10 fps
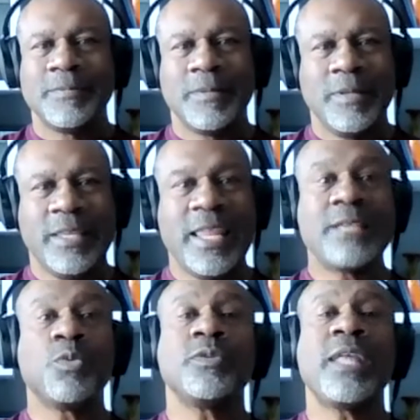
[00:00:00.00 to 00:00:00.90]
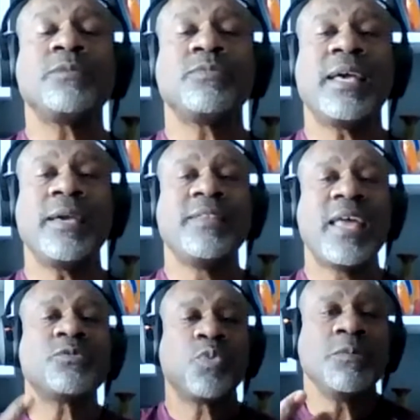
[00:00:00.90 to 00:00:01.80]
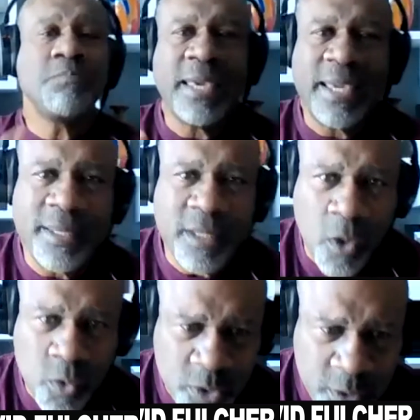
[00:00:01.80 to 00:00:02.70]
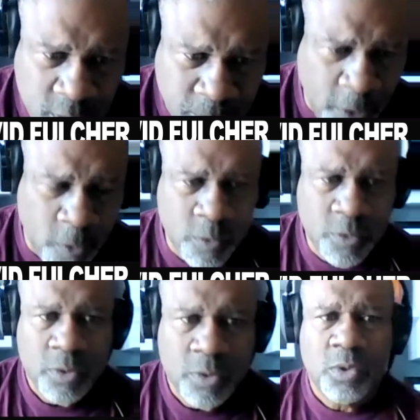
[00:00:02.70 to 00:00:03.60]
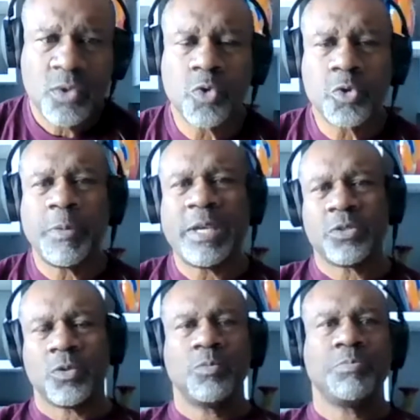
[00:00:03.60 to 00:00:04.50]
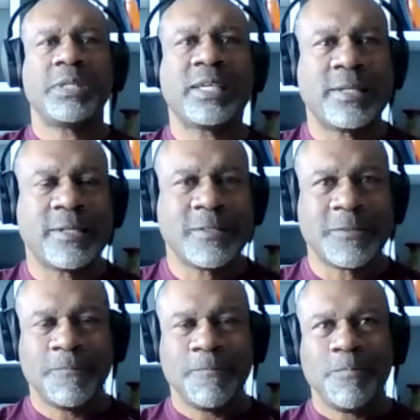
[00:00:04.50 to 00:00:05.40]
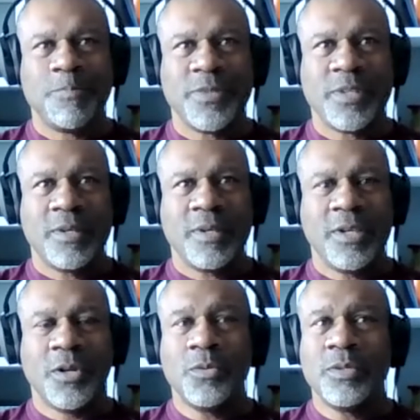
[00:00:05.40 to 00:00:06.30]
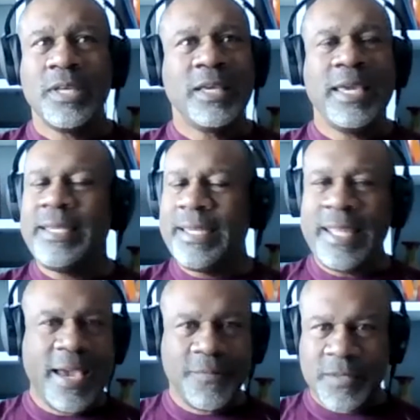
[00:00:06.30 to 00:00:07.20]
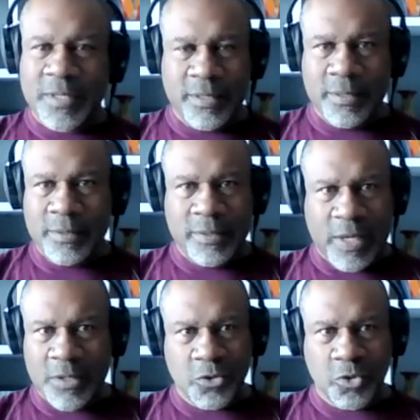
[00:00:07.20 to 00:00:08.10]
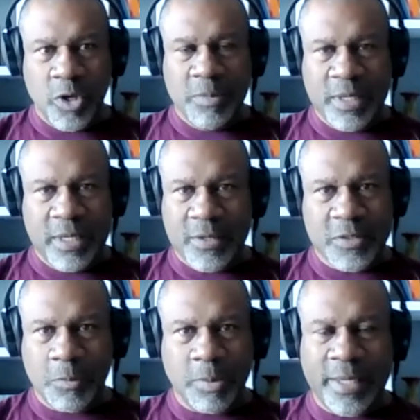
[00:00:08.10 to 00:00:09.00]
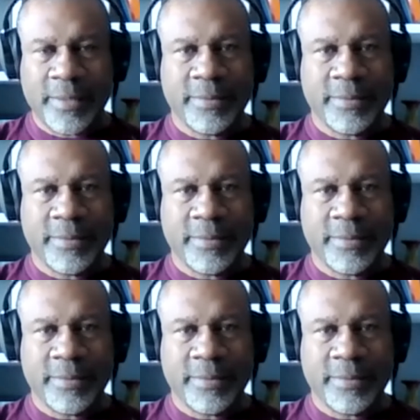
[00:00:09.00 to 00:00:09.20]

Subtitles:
So, and that's what made Coach LeBeau so special because, he didn't have to yell and scream to get us to play.